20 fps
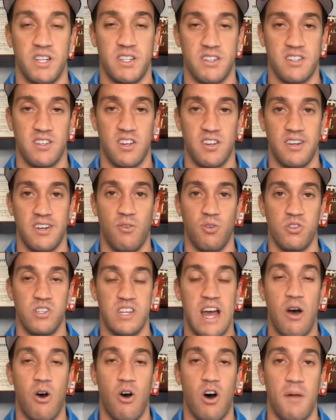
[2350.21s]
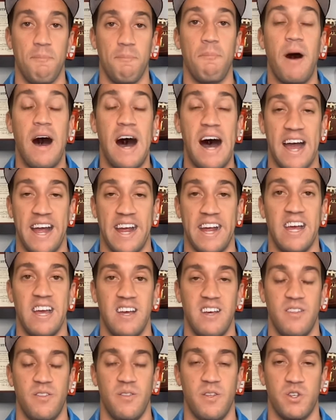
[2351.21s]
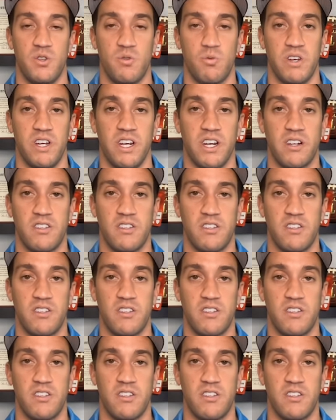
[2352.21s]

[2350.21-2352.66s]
The Sun Devils now on bye this week.